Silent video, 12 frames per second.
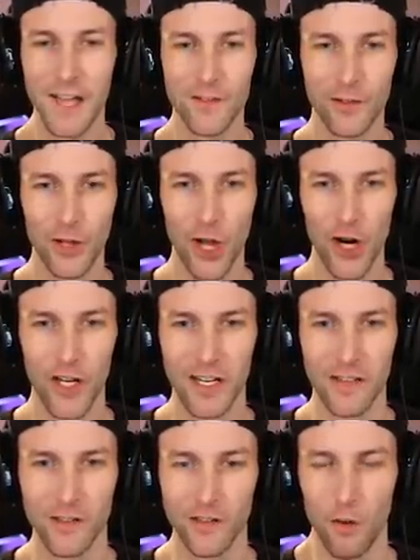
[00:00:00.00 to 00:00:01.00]
He's
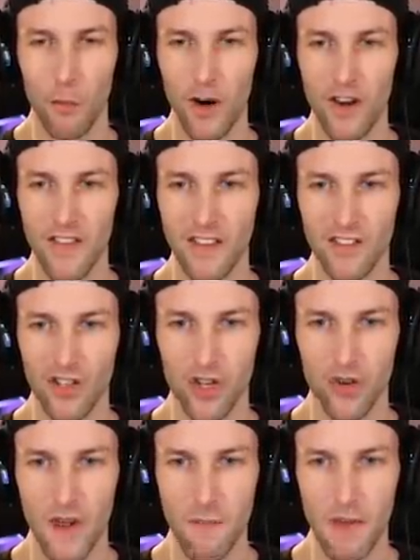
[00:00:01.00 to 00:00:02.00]
lurking somewhere in these
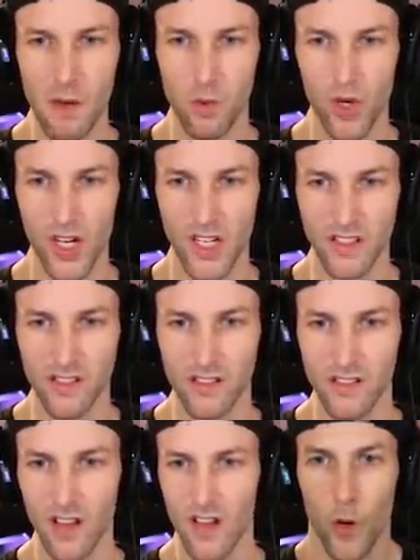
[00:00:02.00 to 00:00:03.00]
creepy woods.